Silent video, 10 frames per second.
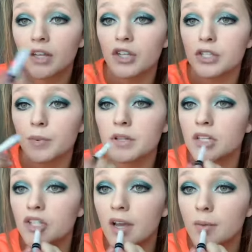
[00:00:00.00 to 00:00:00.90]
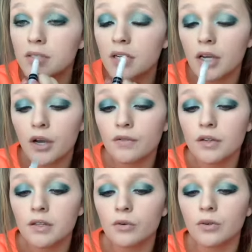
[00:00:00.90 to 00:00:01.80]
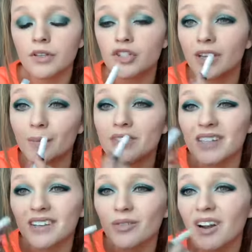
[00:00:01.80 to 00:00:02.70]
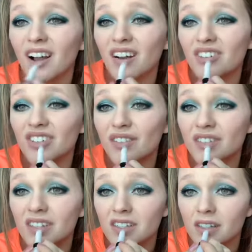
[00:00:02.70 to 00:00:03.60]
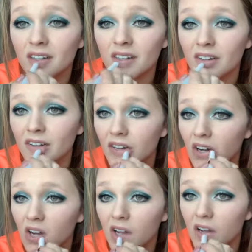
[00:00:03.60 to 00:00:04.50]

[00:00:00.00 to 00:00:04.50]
You just put the chapstick over the, or the chapstick, what I call chapstick is clear.